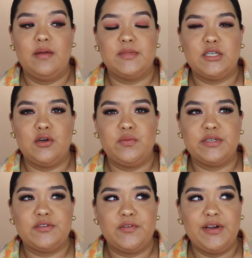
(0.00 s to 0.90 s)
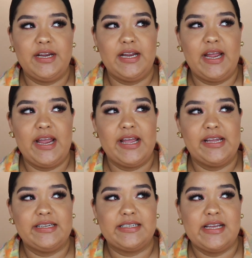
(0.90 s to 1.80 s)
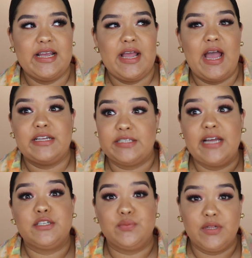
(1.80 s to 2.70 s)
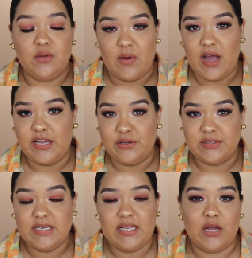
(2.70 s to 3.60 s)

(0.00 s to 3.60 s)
So it was free, and that's really why I used it.